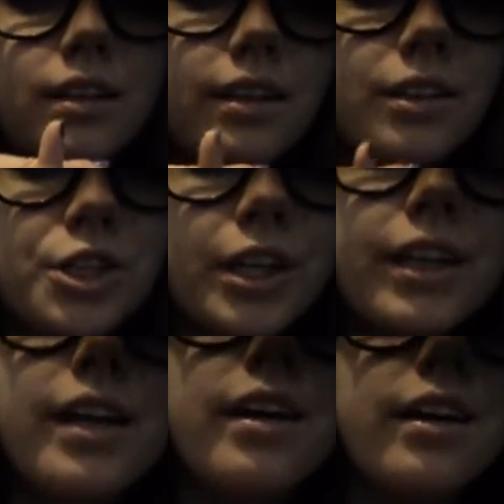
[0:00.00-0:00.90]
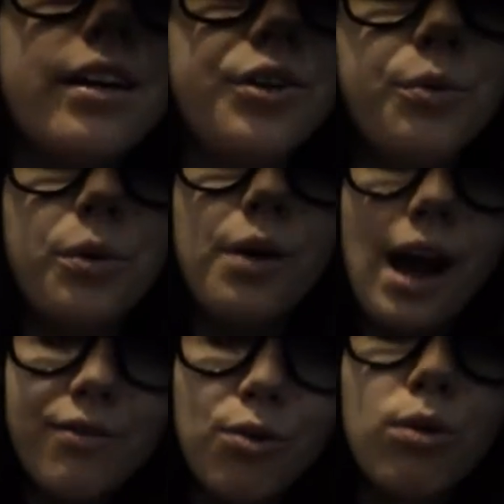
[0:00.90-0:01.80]
like legitly, you will
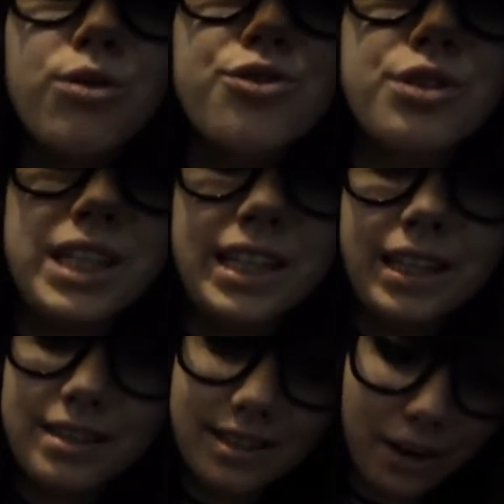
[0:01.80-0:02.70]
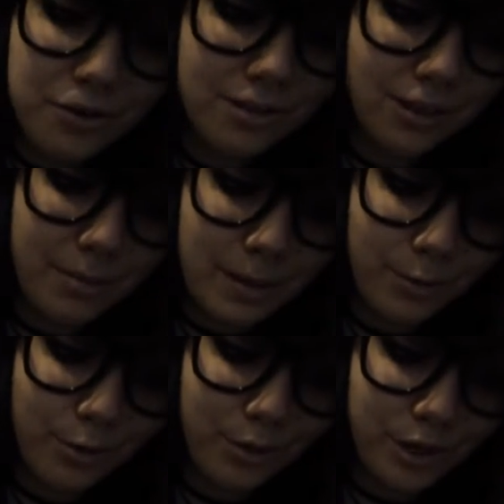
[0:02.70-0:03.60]
have corners, and it scares a lot of
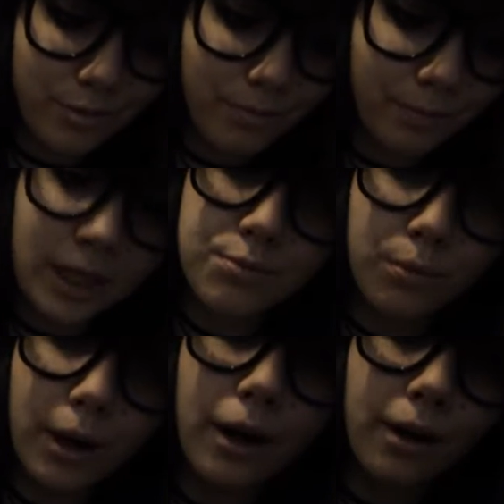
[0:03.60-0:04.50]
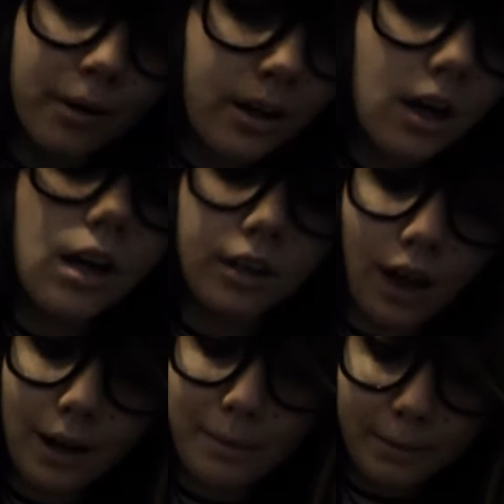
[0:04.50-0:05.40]
people, which that's where a
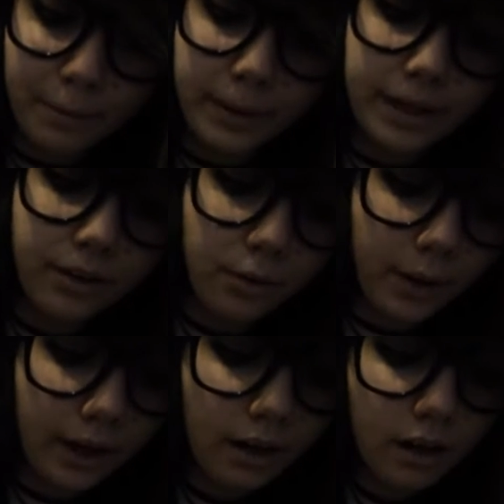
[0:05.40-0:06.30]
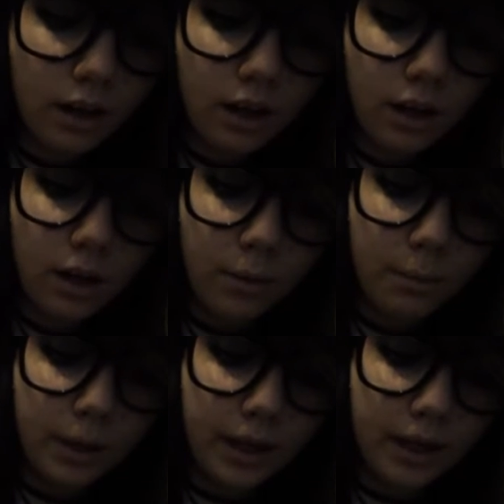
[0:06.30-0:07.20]
lot of people like to quit.
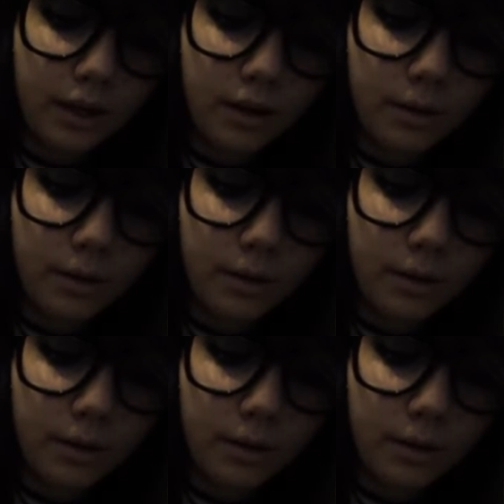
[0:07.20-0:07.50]
But